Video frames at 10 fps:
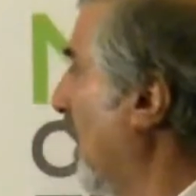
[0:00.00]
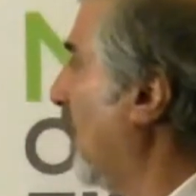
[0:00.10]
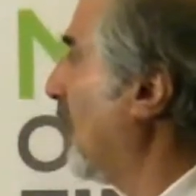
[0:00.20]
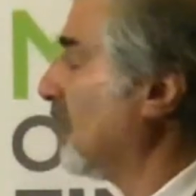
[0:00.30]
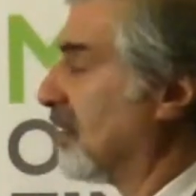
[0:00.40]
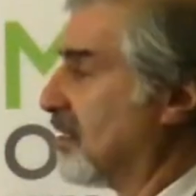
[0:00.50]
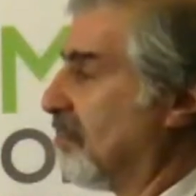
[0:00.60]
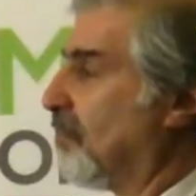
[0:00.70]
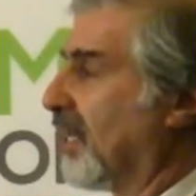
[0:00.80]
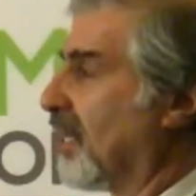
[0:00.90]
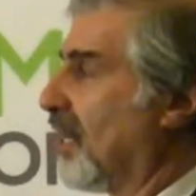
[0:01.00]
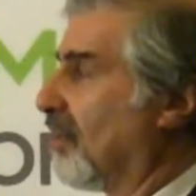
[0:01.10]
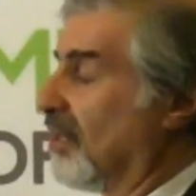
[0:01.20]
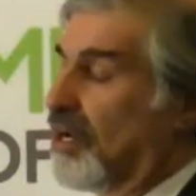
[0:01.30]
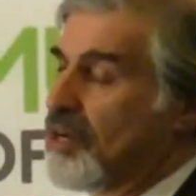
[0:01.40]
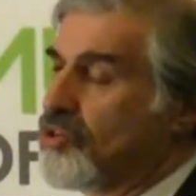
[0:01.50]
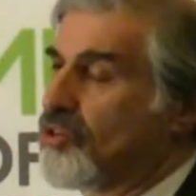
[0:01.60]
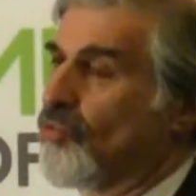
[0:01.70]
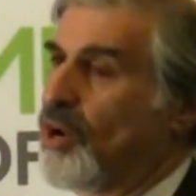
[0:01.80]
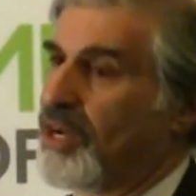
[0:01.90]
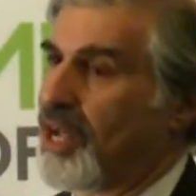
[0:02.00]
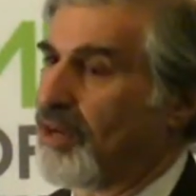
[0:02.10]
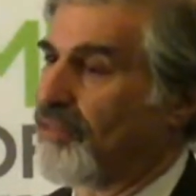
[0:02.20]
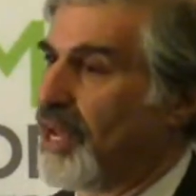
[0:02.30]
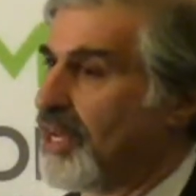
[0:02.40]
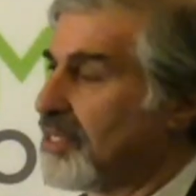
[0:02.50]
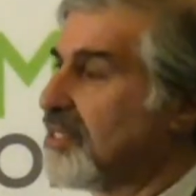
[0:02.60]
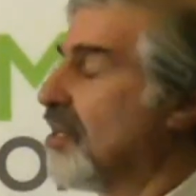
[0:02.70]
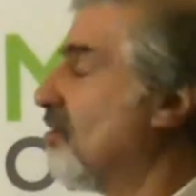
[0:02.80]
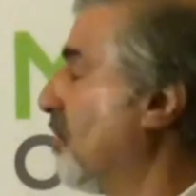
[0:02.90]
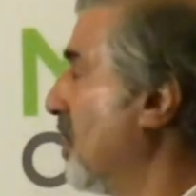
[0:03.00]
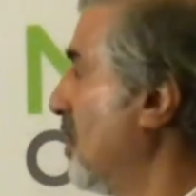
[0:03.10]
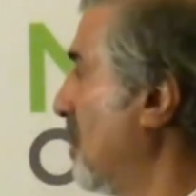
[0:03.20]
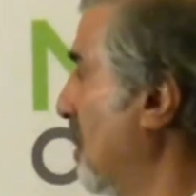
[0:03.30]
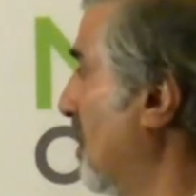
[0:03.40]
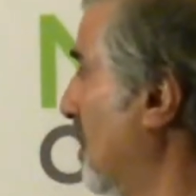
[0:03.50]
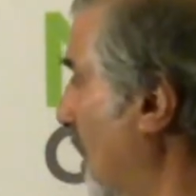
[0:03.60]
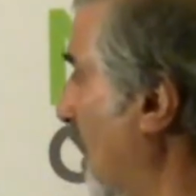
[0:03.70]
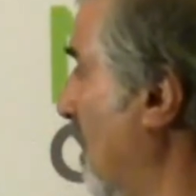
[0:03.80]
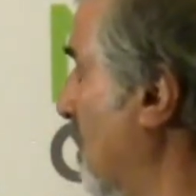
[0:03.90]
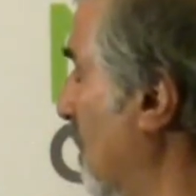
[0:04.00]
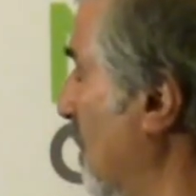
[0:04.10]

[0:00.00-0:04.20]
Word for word: And to pick out 101 out of that is no easy task,